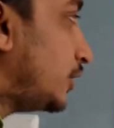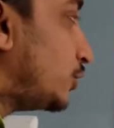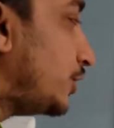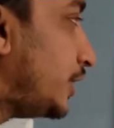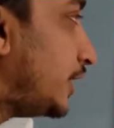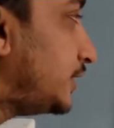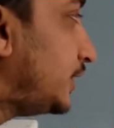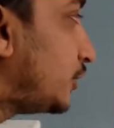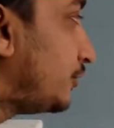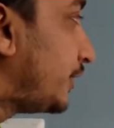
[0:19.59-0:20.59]
So E and
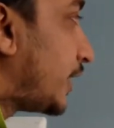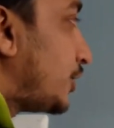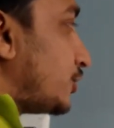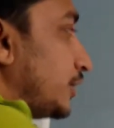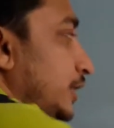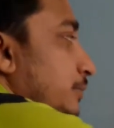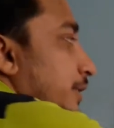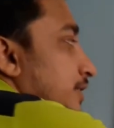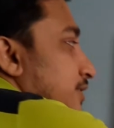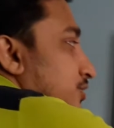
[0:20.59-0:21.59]
Z configuration, E
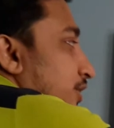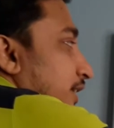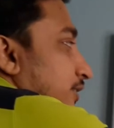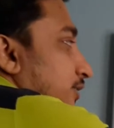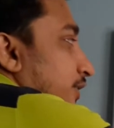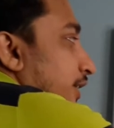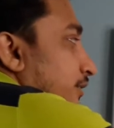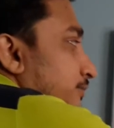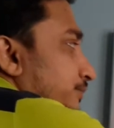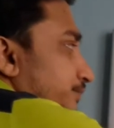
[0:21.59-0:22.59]
means trans, okay?